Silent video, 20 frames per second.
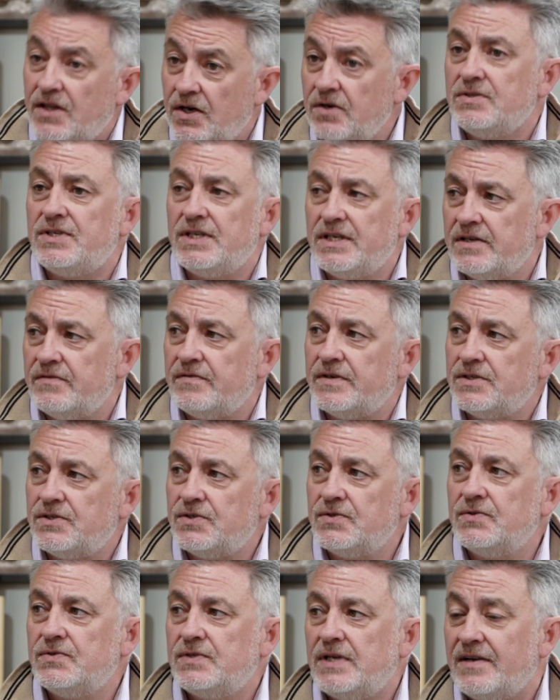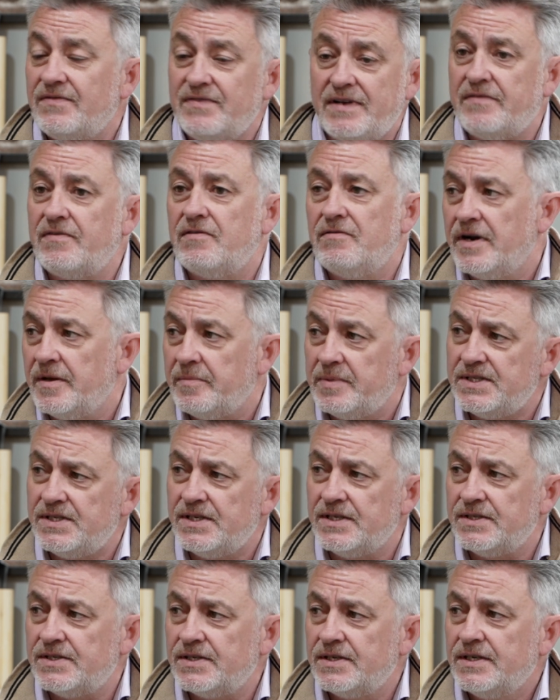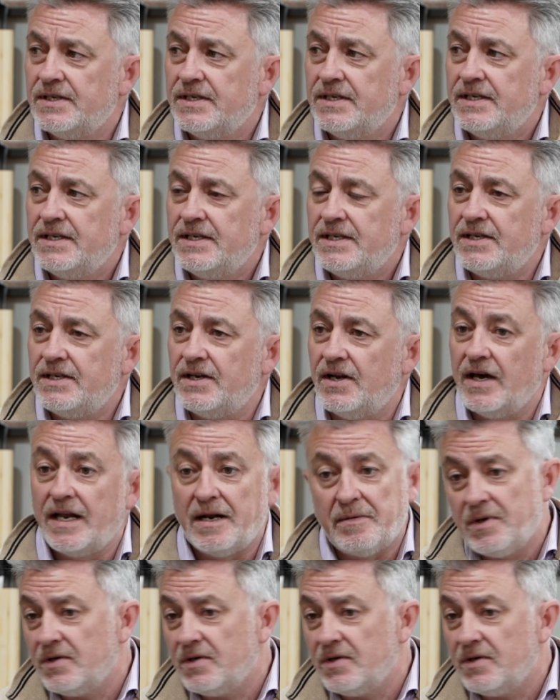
Those individuals have never run a business, you know.